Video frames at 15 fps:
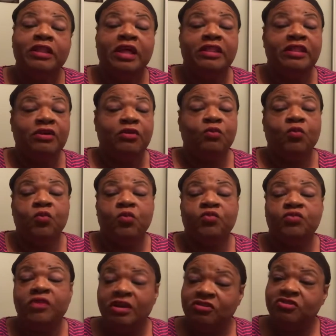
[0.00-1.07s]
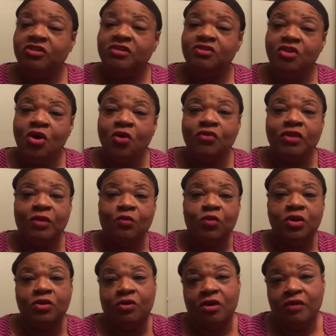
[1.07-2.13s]
that they should know that
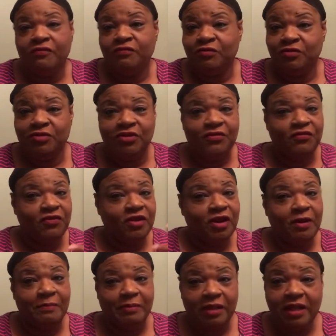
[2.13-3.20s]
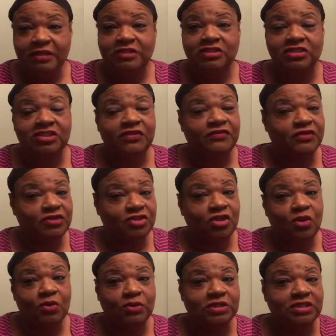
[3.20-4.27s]
we are different complexions, different
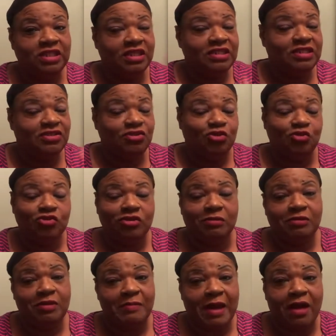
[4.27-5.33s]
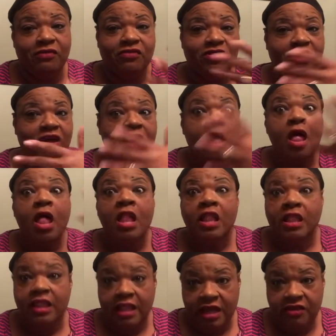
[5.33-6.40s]
tones, and they need to do something about the
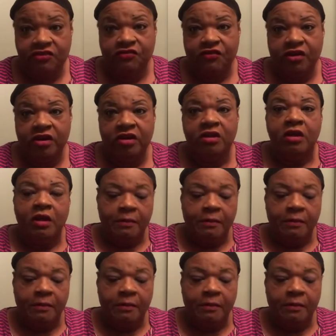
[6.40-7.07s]
lace front.